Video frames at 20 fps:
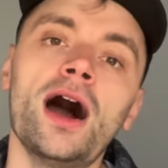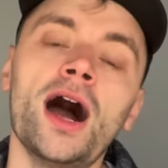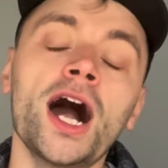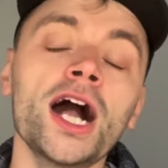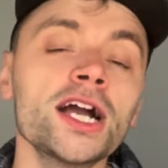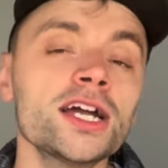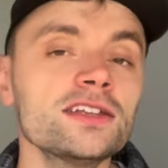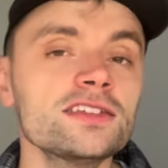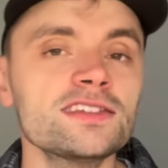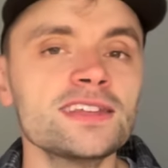
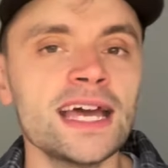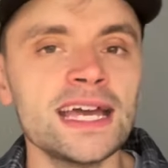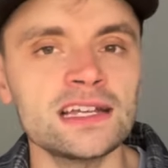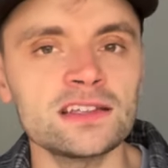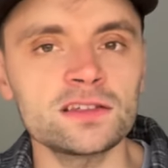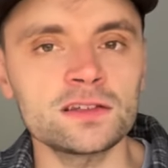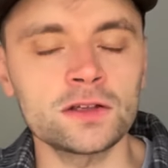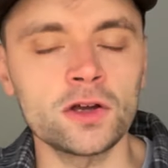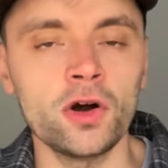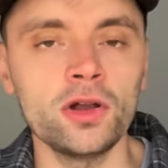I'm going to say
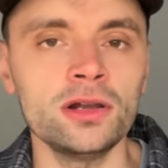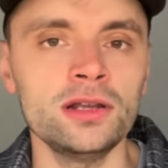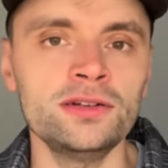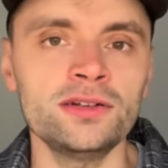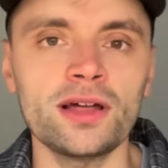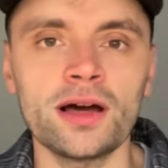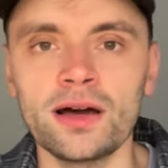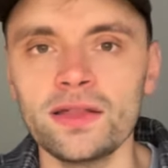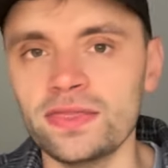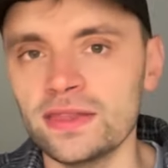it's
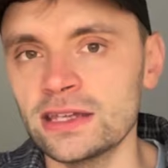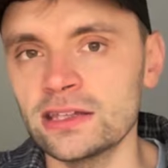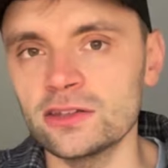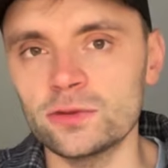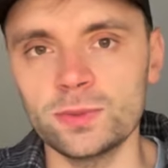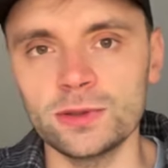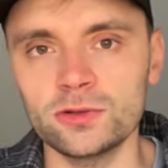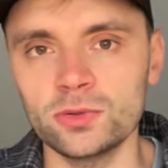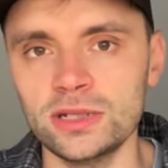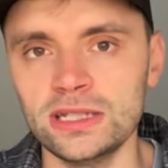Scotland. I think
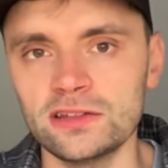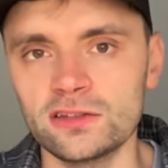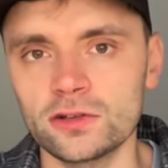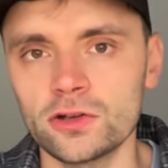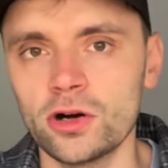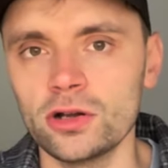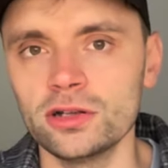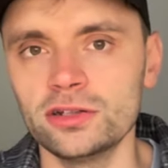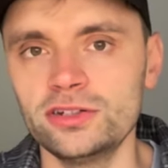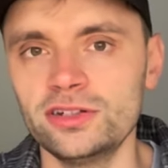it's between
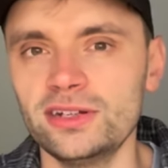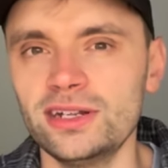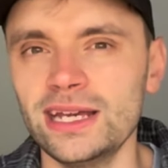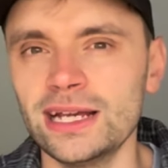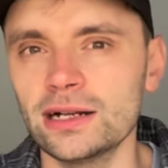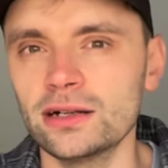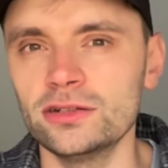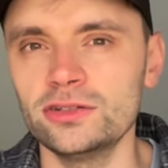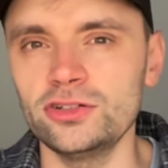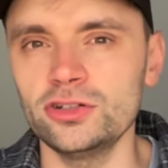Scotland and
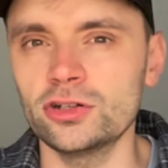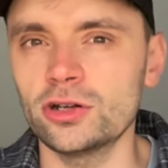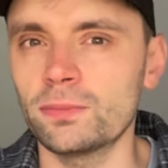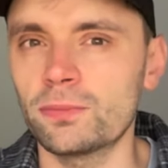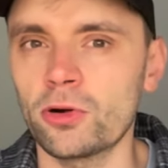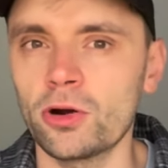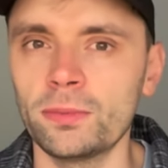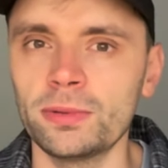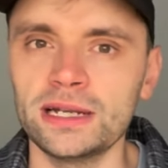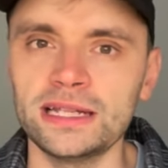England. You could
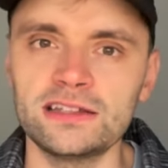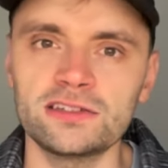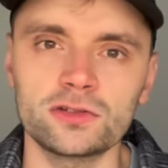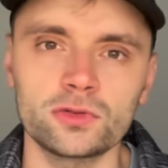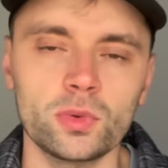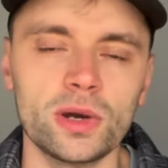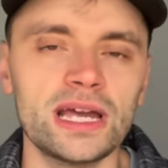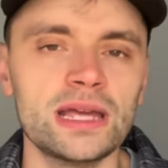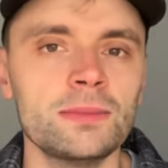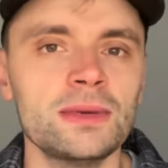probably
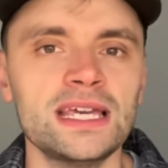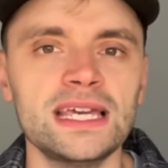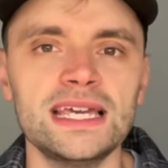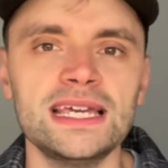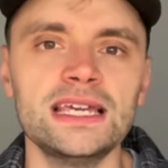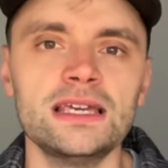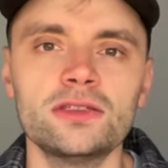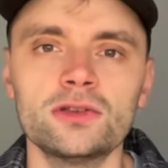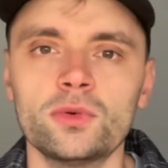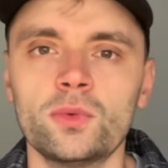sway me
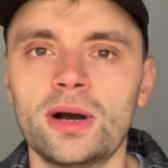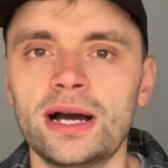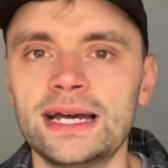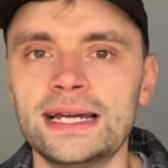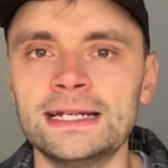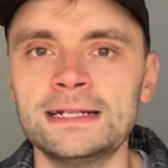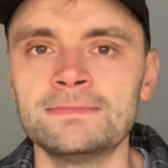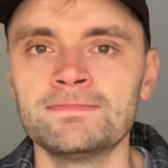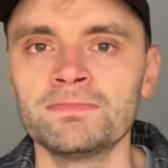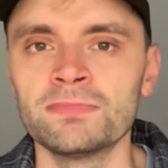either
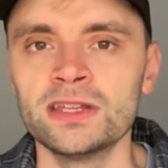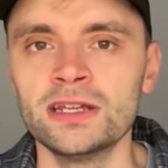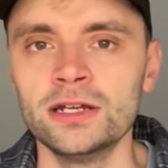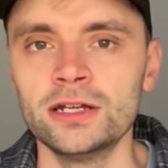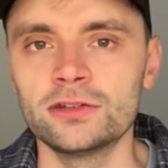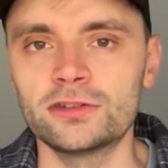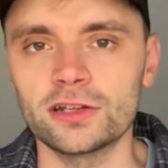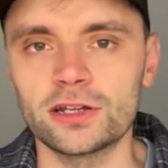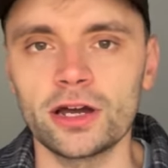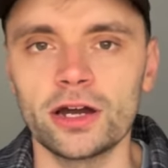way
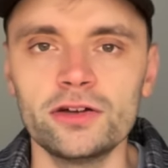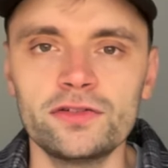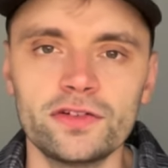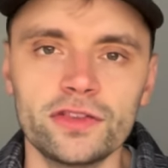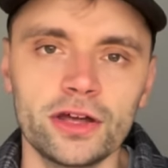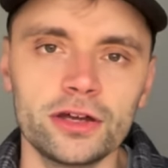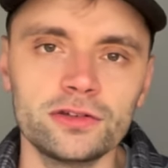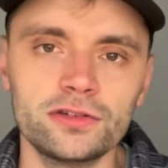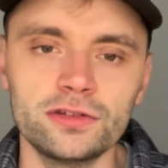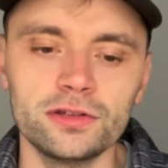to go for
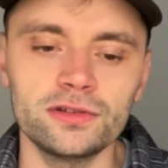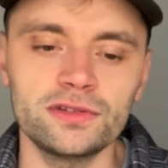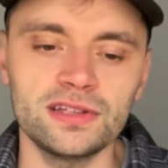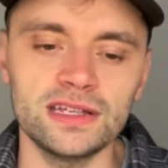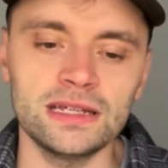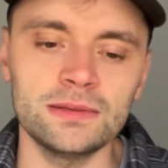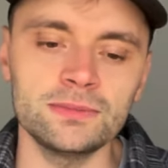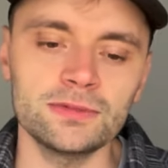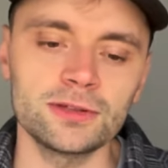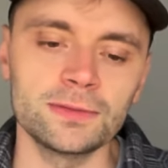those two
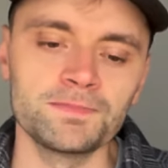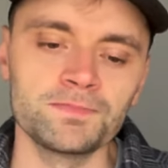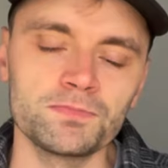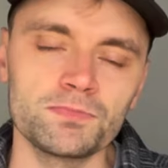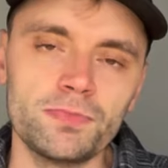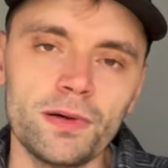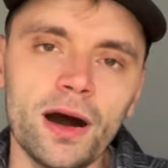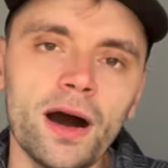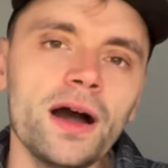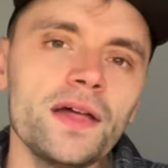teams,
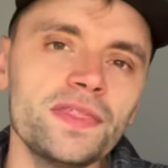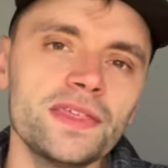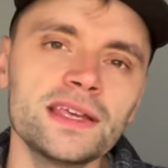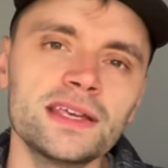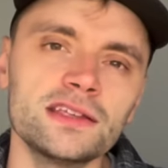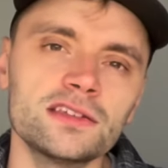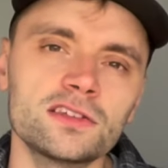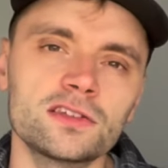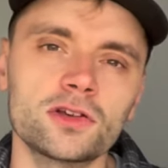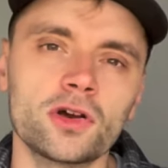but I
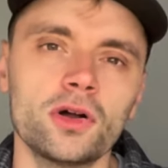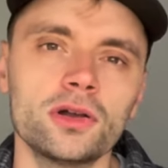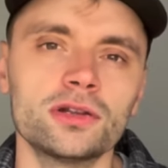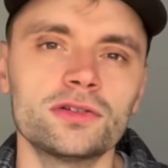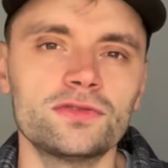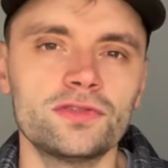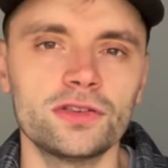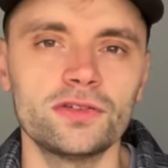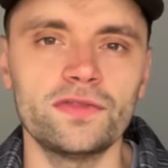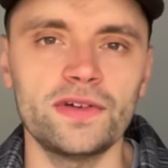think it's
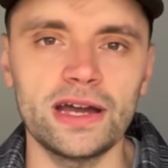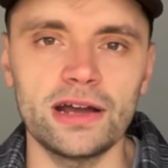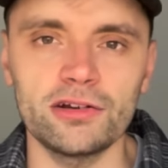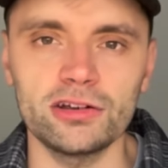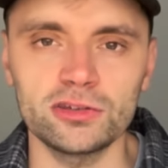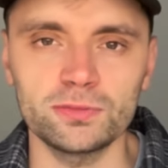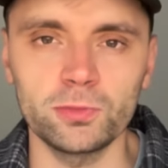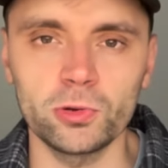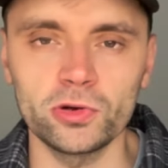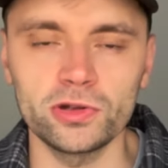Scotland for the
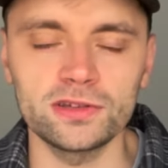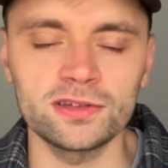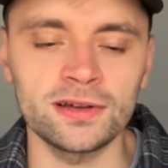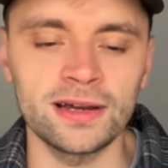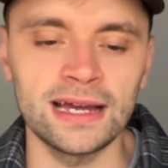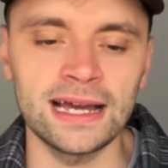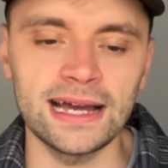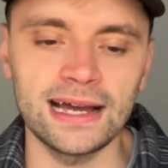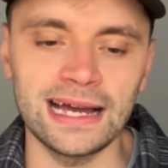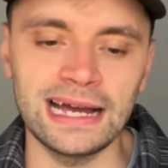various points
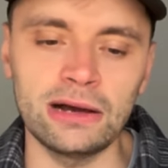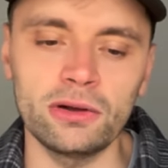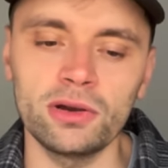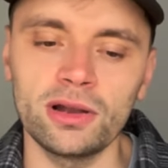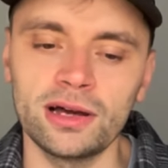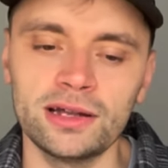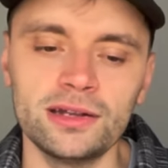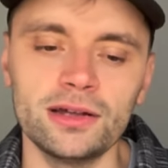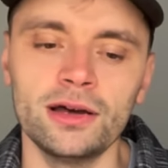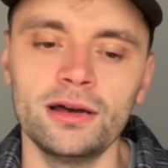I
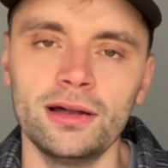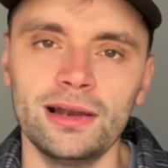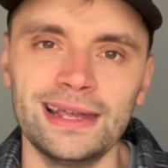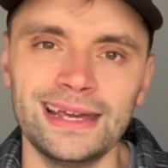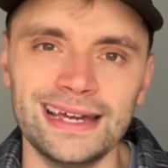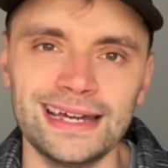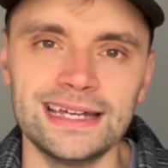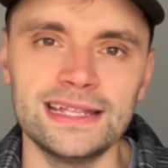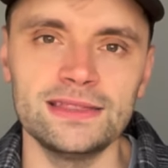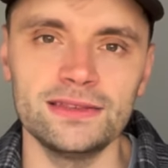outlined
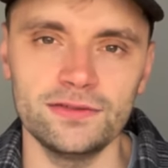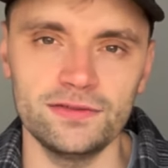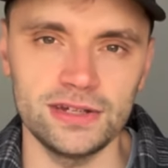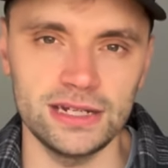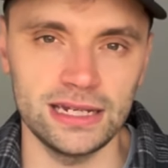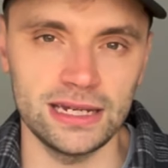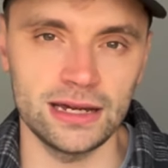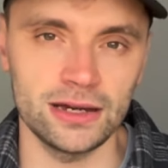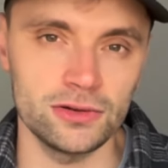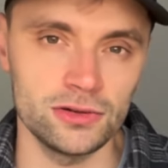earlier in the
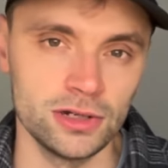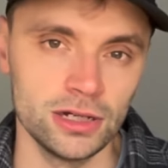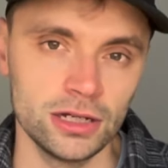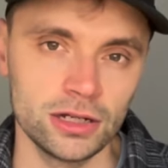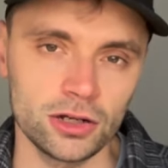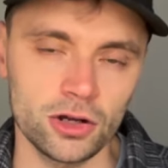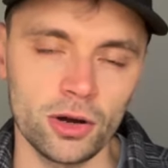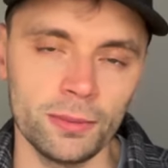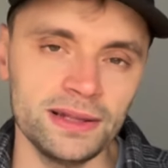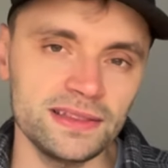video.
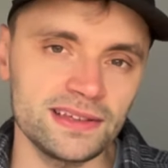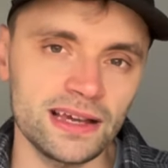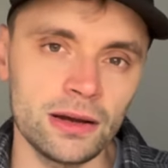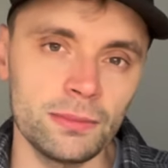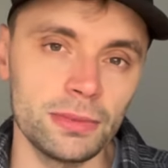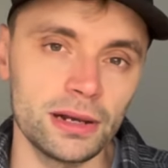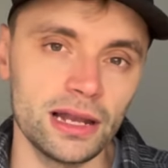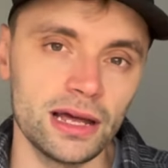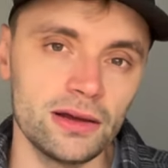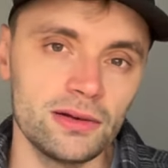Comment
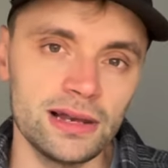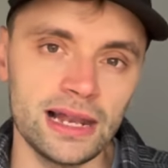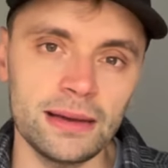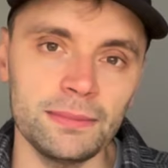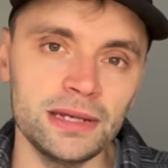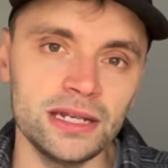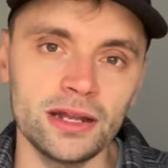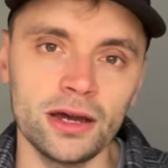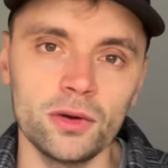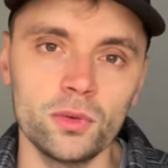down below,
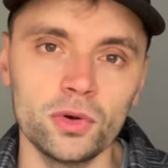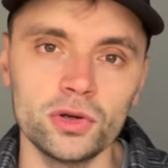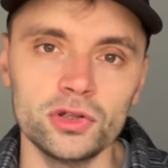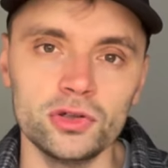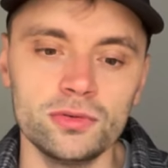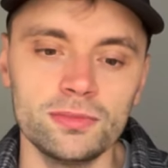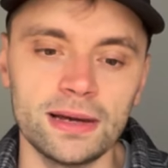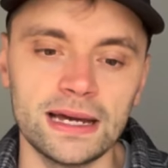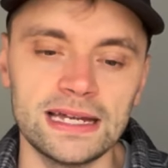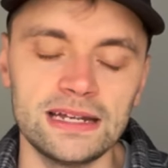let me know what
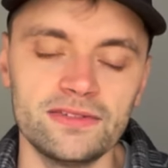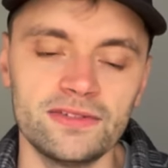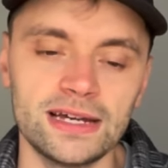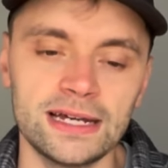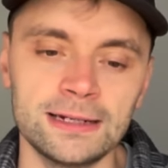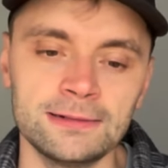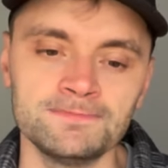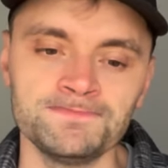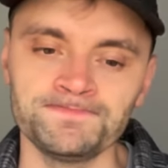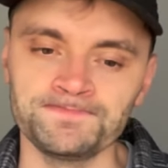you made of
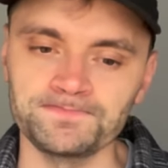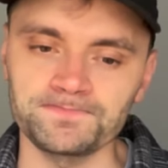it.